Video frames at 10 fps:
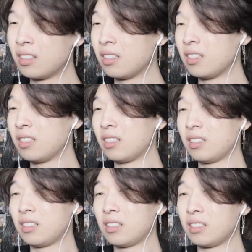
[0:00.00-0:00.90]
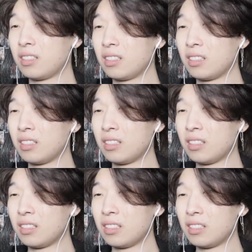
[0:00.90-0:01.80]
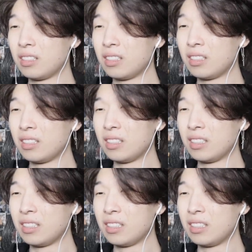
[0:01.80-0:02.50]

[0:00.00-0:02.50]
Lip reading: [no speech]